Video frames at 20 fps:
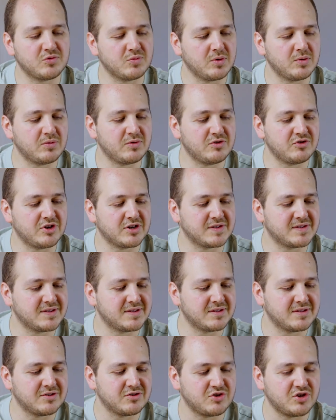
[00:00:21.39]
We will just
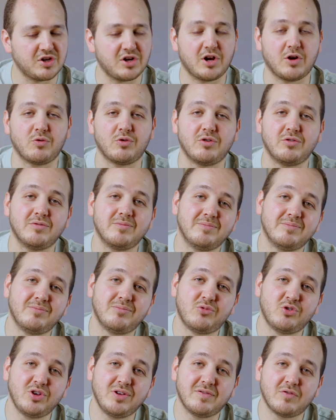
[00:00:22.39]
share our
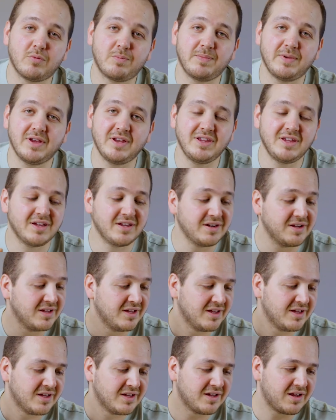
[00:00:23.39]
brief opinion,
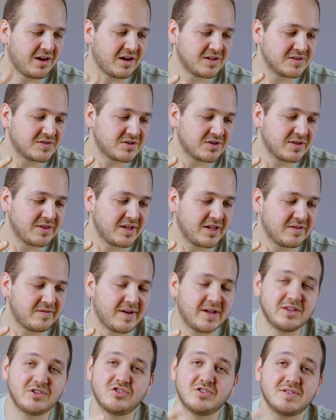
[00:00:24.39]
illustrate the
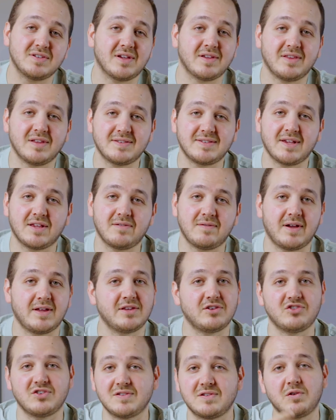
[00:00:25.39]
advantages,
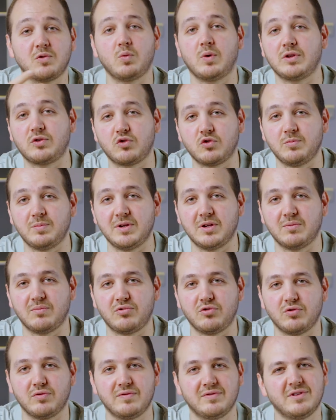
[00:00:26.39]
disadvantages, what could be
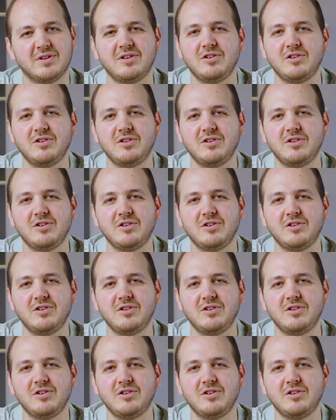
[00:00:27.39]
improved.